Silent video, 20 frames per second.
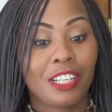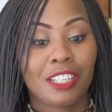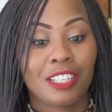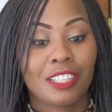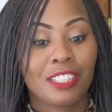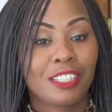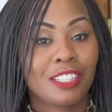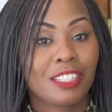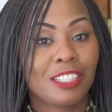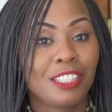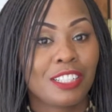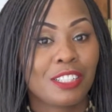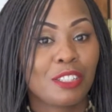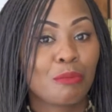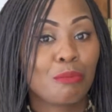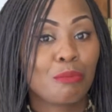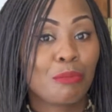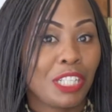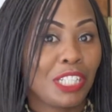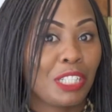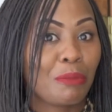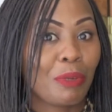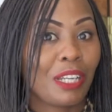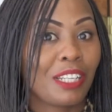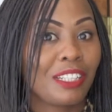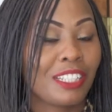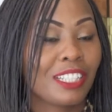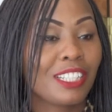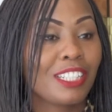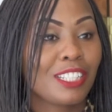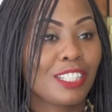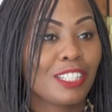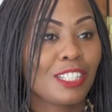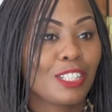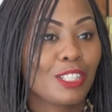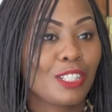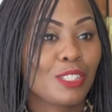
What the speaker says: and be dependent.